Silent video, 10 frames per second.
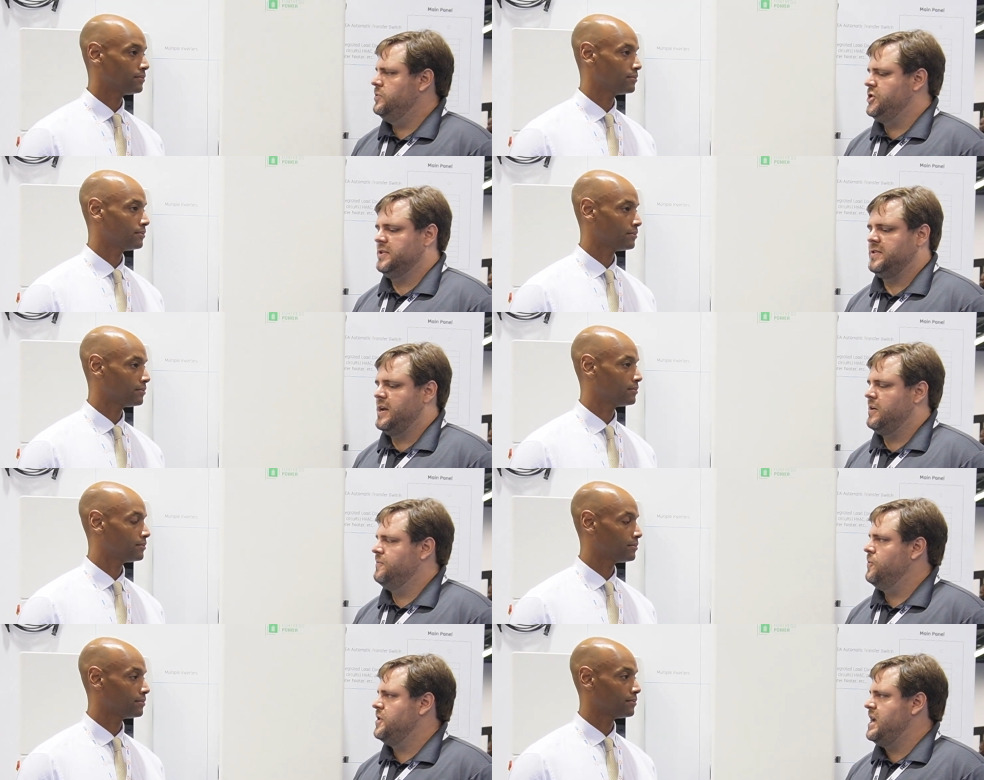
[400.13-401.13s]
Speaker 1: just like
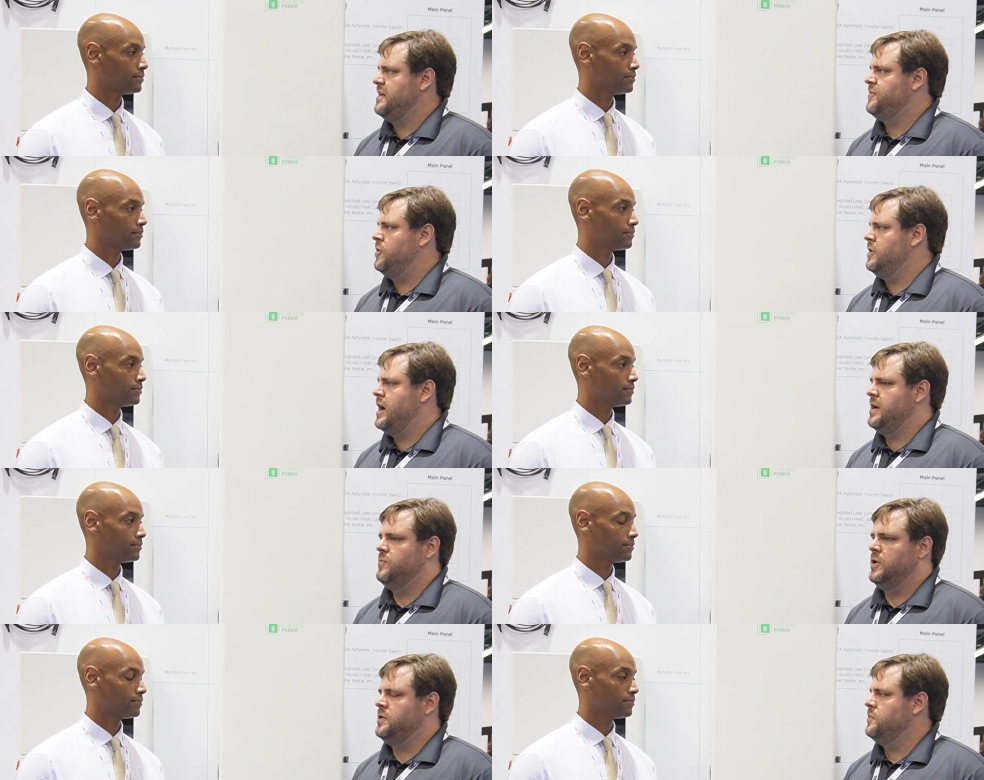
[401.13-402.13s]
our 48-volt
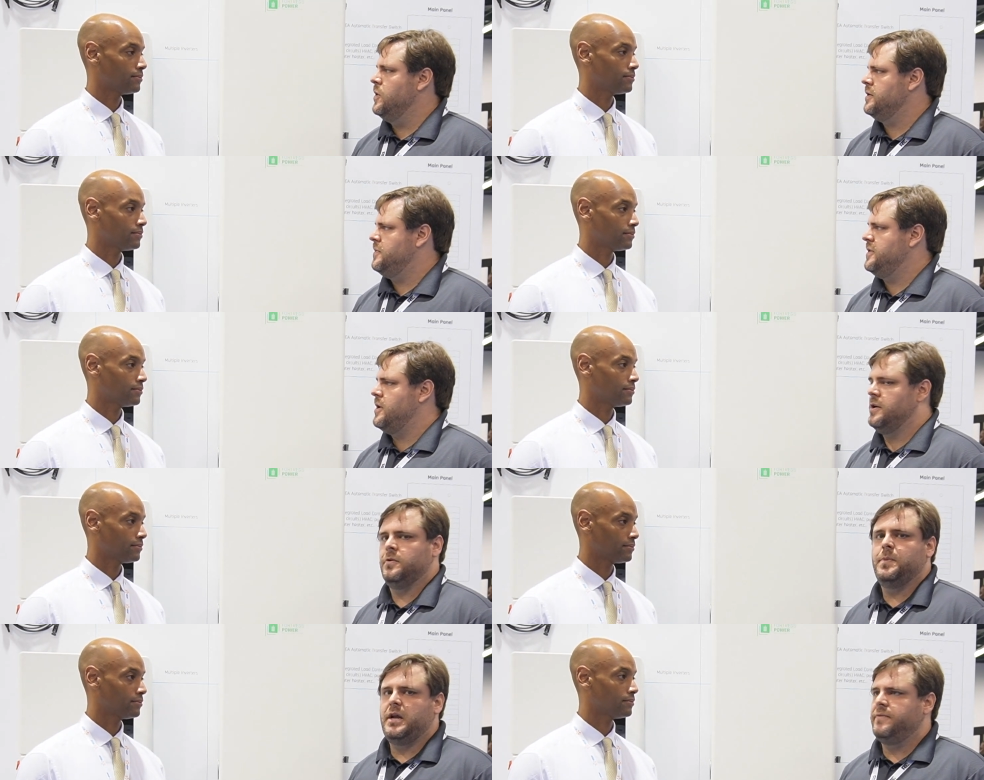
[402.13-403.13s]
line, willing to work with
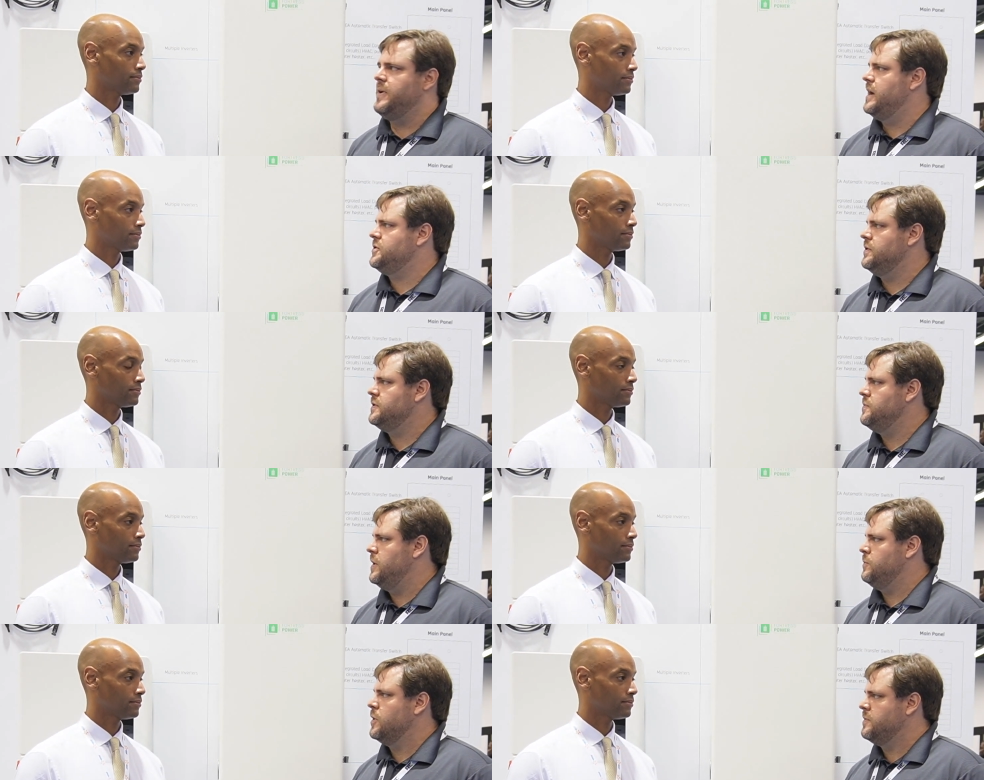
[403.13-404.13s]
other manufacturers who
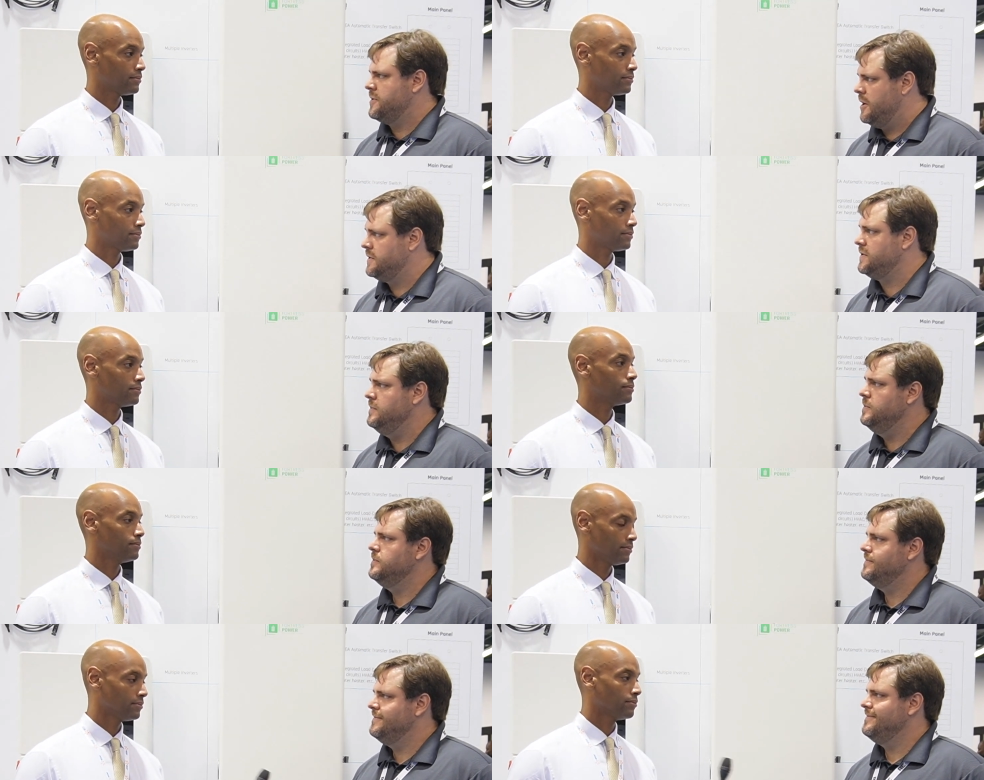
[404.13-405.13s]
want to work with us.
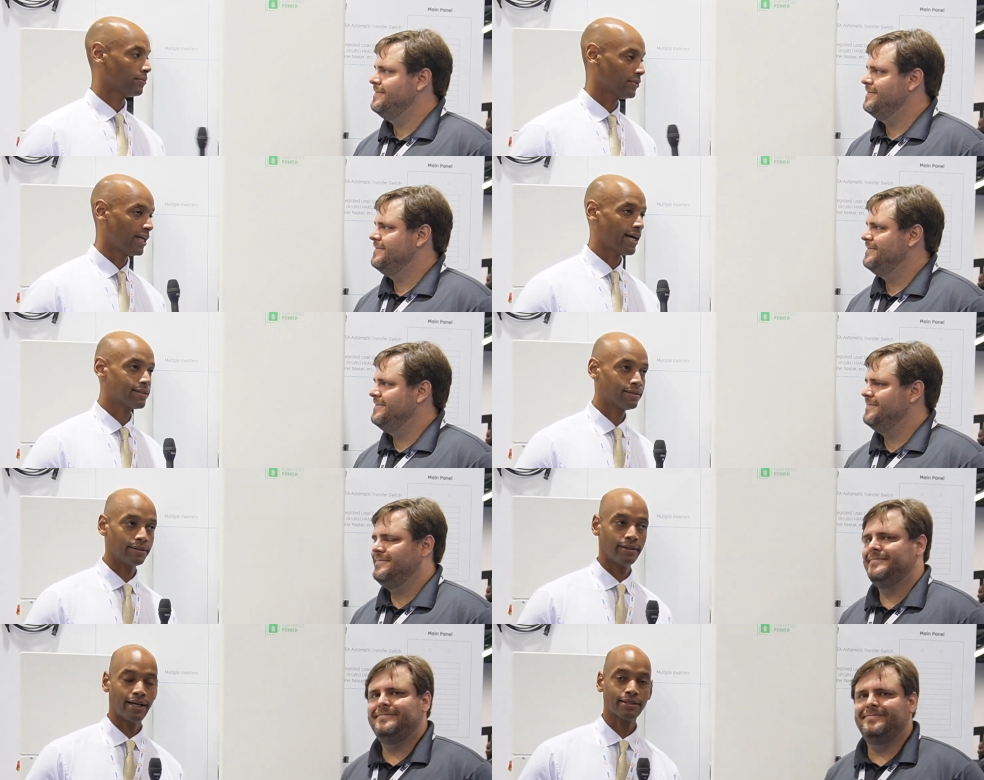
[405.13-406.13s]

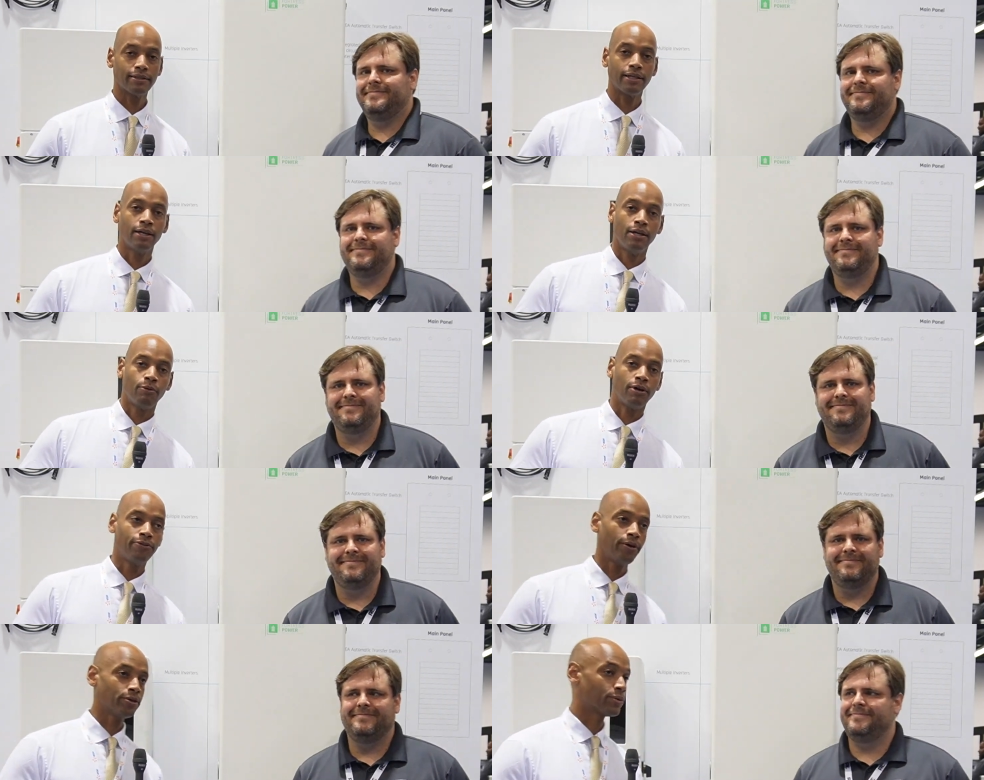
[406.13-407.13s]
Speaker 2: Excellent, excellent. Well,
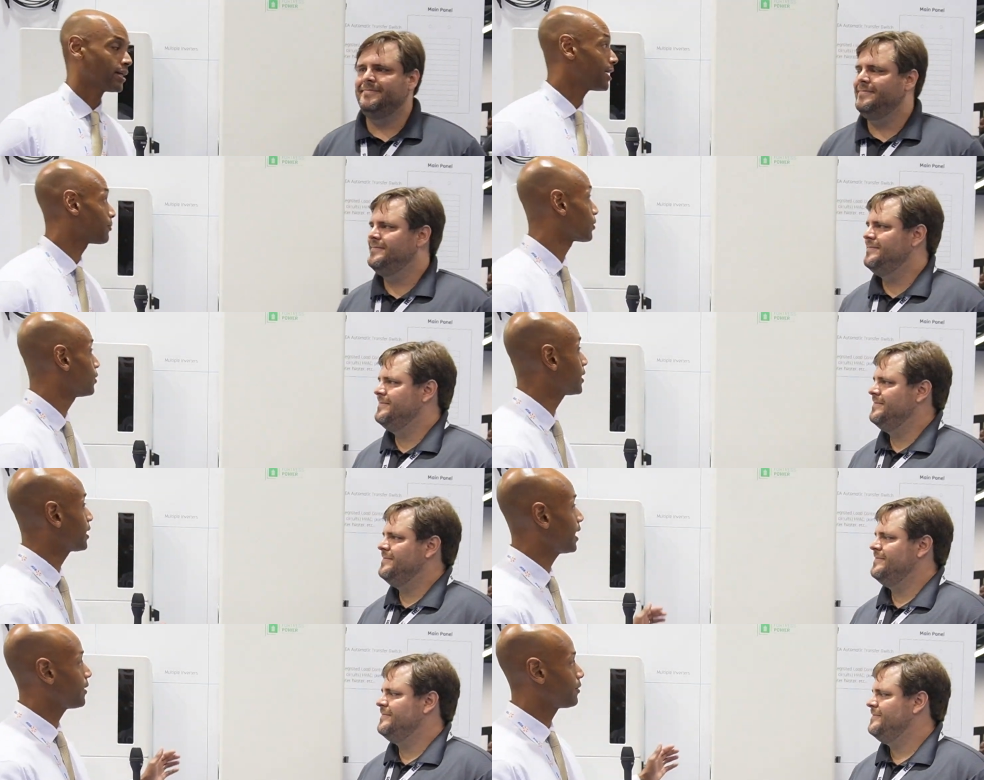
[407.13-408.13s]
folks, we're
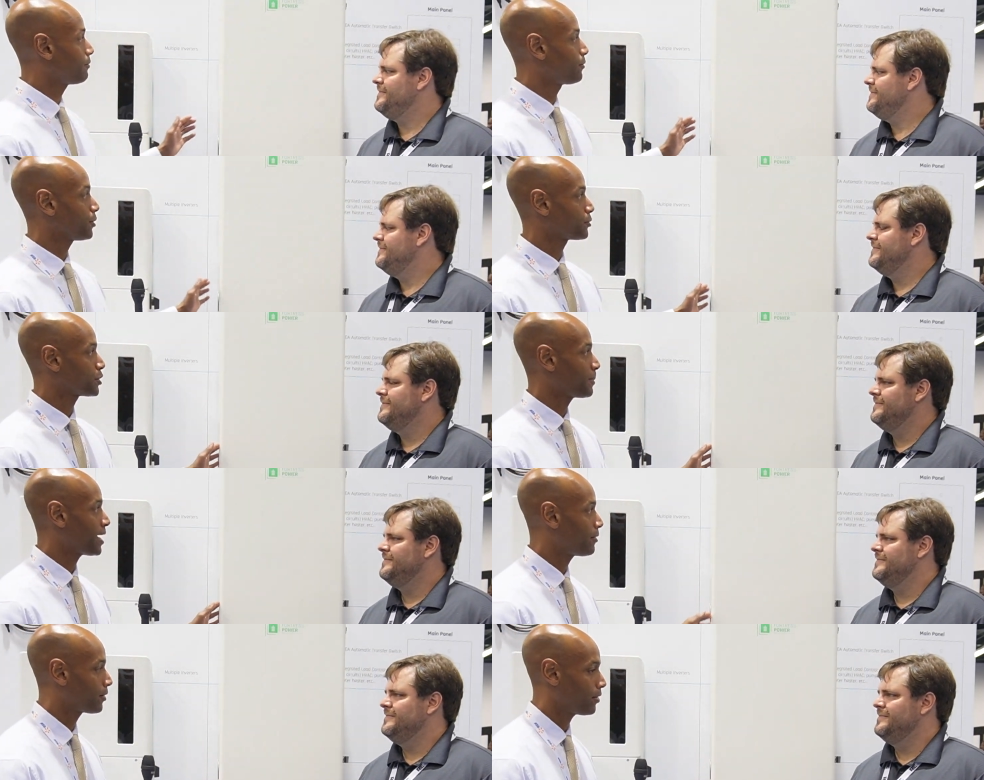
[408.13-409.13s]
looking at the Fortress
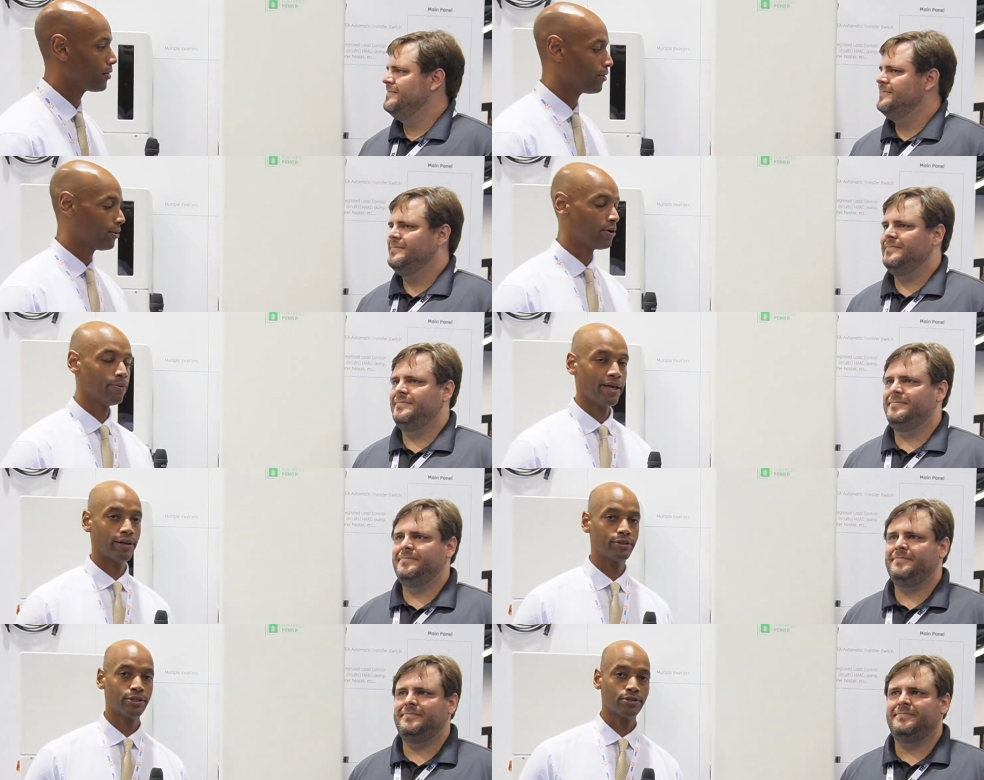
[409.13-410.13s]
Power Whole Home
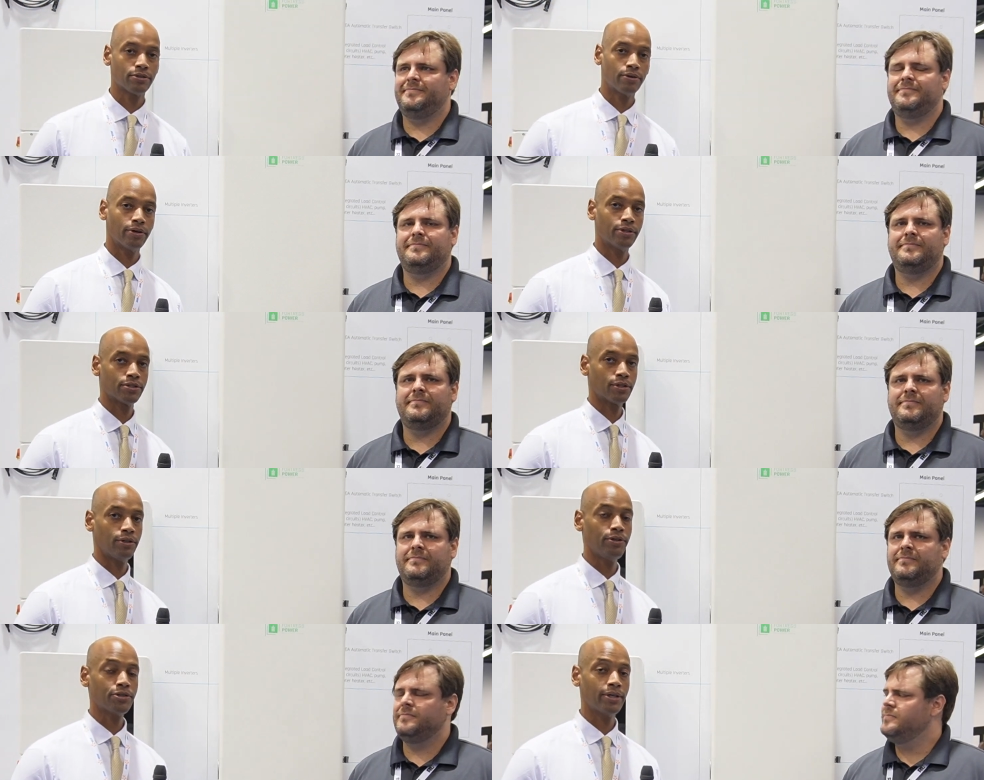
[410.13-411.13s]
Energy Storage
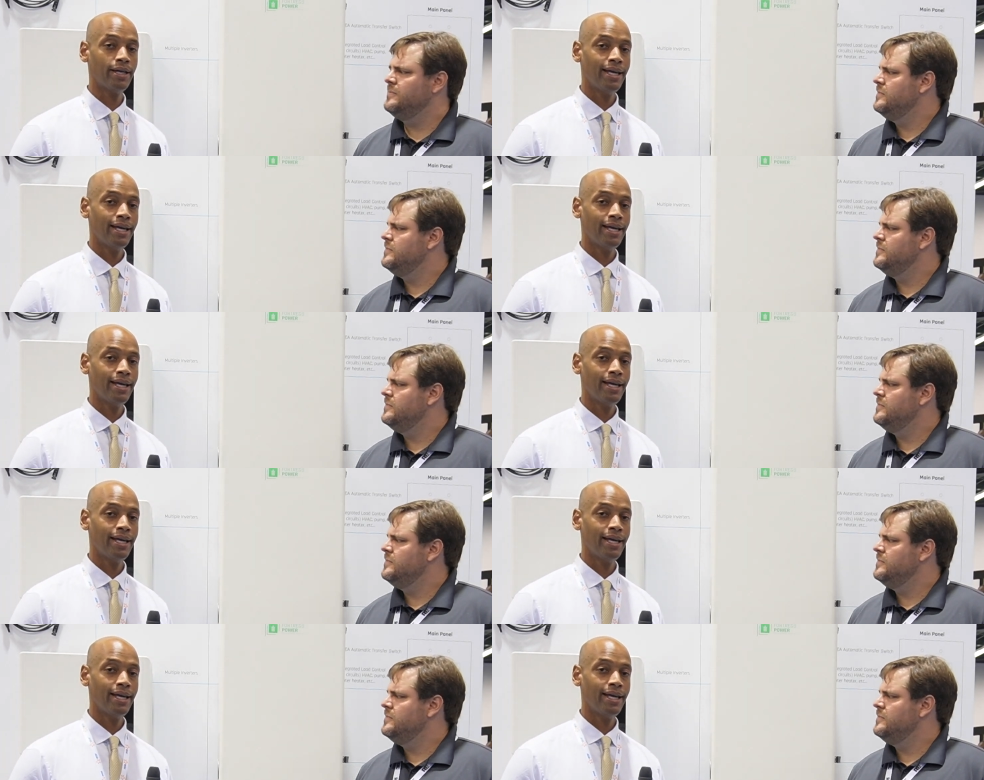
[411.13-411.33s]
Solution.